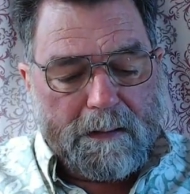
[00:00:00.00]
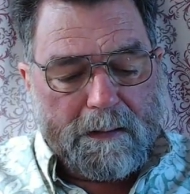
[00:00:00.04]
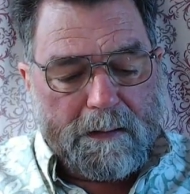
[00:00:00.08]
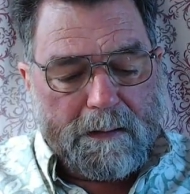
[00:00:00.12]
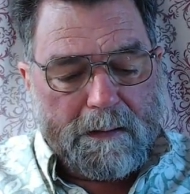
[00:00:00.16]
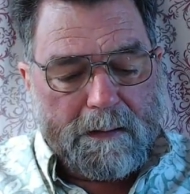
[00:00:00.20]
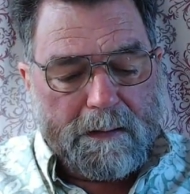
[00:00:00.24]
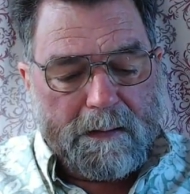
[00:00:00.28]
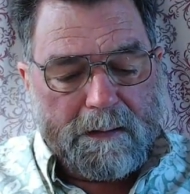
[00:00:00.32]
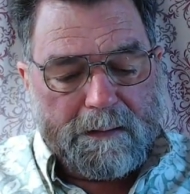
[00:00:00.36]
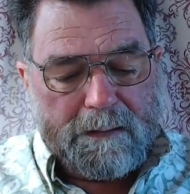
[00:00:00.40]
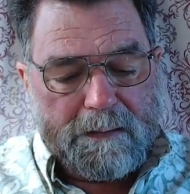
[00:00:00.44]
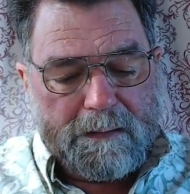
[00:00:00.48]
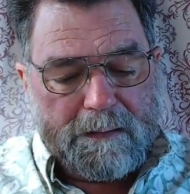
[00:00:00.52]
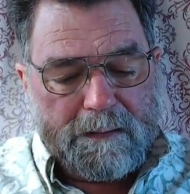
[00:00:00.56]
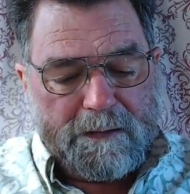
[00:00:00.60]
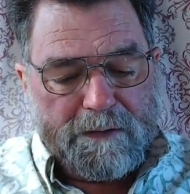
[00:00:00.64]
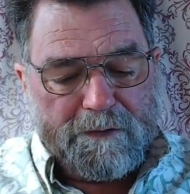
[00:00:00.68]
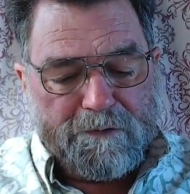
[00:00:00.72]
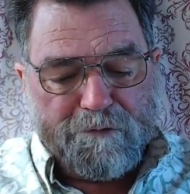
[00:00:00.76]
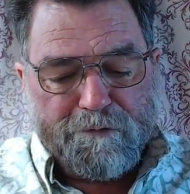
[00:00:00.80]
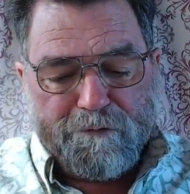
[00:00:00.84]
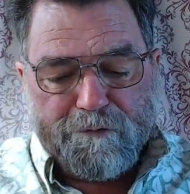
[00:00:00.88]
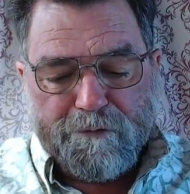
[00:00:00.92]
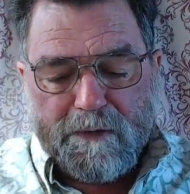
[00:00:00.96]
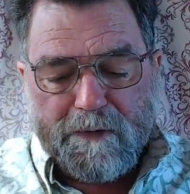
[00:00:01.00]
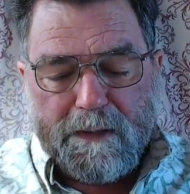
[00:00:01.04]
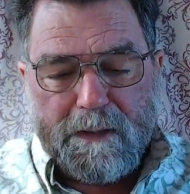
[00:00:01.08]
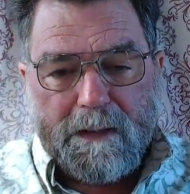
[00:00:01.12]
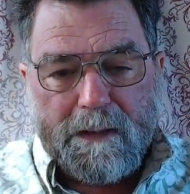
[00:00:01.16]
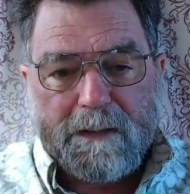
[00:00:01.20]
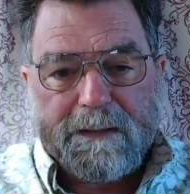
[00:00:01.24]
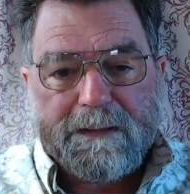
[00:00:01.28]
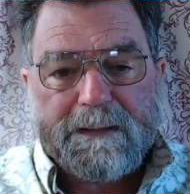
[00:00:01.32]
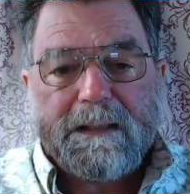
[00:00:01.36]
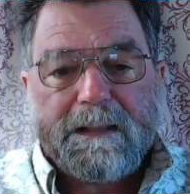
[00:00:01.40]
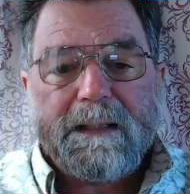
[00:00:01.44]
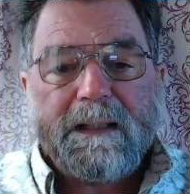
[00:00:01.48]
uh, is
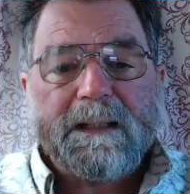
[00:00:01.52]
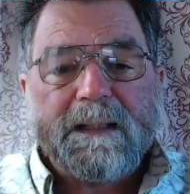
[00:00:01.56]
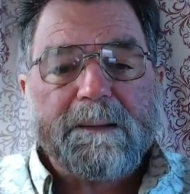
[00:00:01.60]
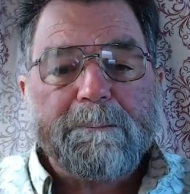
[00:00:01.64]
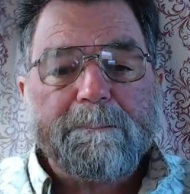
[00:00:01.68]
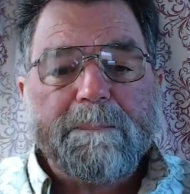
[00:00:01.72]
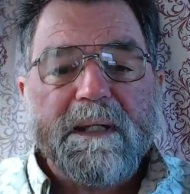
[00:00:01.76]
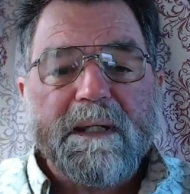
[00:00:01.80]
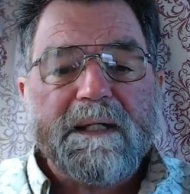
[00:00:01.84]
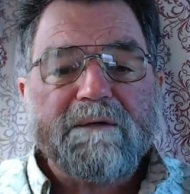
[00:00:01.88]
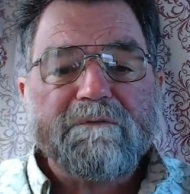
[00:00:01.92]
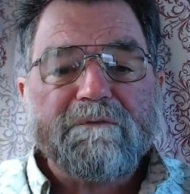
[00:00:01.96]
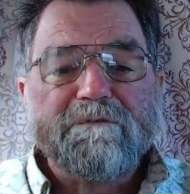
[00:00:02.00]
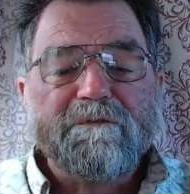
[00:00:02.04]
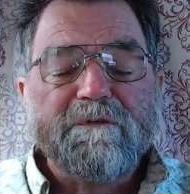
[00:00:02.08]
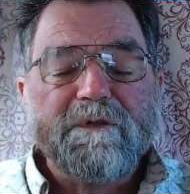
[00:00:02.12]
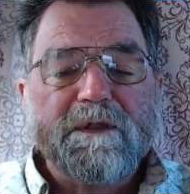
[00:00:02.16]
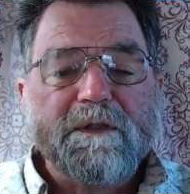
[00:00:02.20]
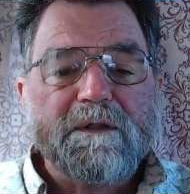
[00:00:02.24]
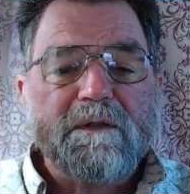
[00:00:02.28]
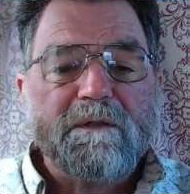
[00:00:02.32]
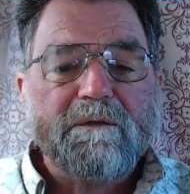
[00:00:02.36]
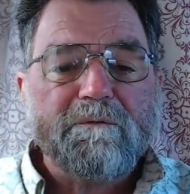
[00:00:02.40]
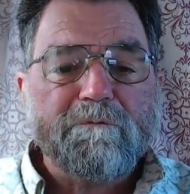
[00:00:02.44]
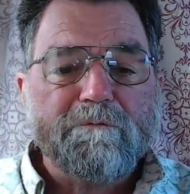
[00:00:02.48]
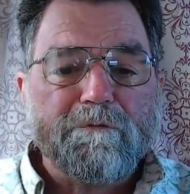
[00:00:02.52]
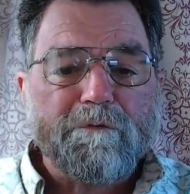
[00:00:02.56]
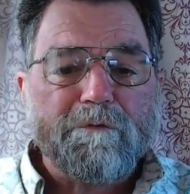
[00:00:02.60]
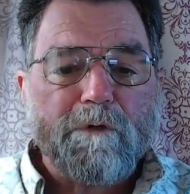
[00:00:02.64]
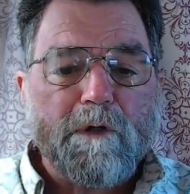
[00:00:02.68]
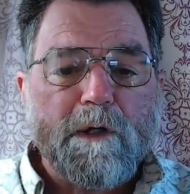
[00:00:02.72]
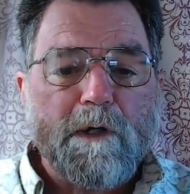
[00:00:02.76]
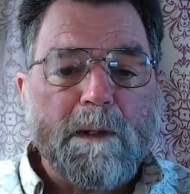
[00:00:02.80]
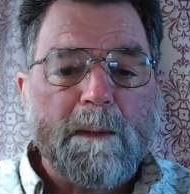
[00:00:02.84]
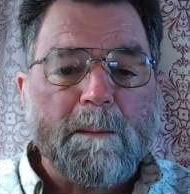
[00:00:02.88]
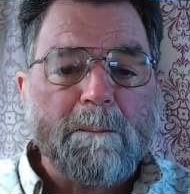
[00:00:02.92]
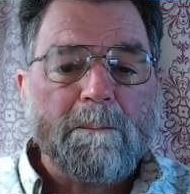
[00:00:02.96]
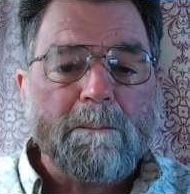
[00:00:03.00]
uh, getting a benefit
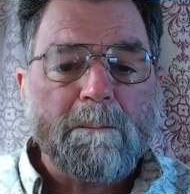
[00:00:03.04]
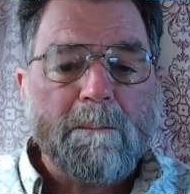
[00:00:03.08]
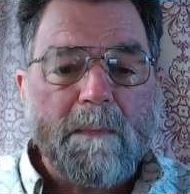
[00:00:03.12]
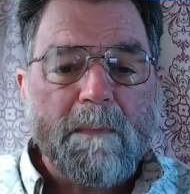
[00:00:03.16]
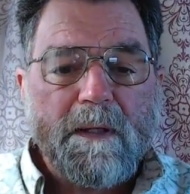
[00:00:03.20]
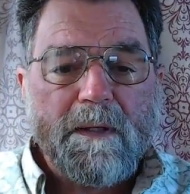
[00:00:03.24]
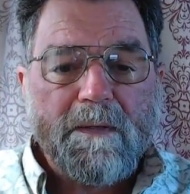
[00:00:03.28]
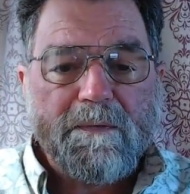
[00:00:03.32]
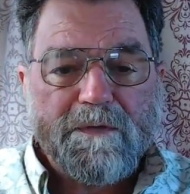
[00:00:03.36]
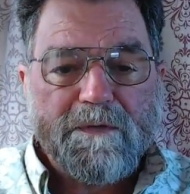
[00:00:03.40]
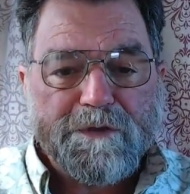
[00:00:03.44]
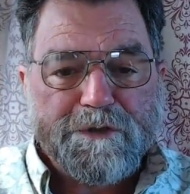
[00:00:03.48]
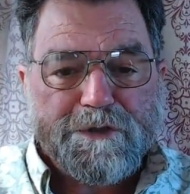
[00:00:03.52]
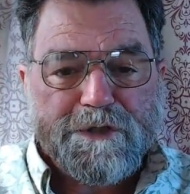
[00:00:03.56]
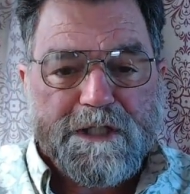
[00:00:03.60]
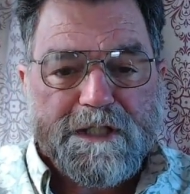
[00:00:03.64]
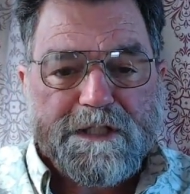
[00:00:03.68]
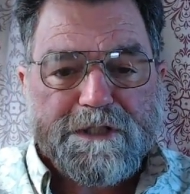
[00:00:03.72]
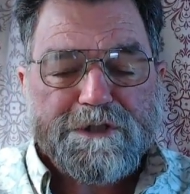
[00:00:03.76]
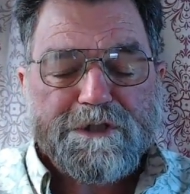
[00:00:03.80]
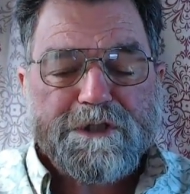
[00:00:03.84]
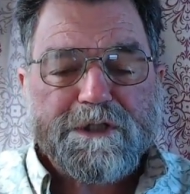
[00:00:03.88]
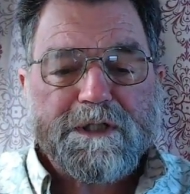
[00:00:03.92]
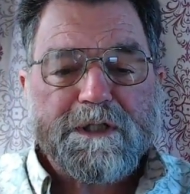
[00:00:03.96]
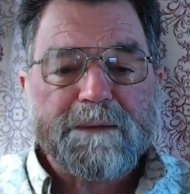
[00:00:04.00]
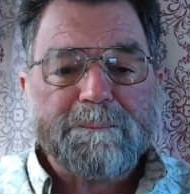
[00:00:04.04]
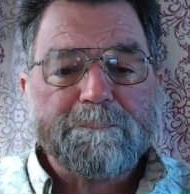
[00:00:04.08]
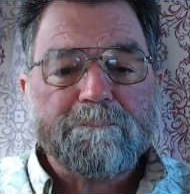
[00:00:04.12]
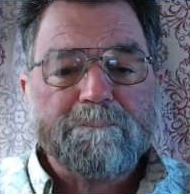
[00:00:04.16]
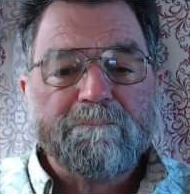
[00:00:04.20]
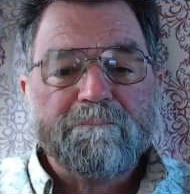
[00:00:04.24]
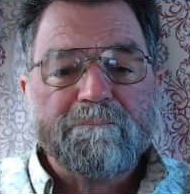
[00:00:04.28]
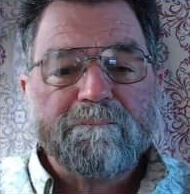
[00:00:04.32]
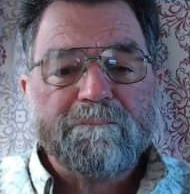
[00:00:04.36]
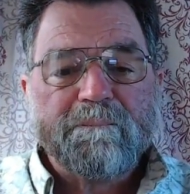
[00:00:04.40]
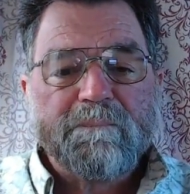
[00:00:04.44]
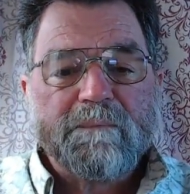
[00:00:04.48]
from the teaching.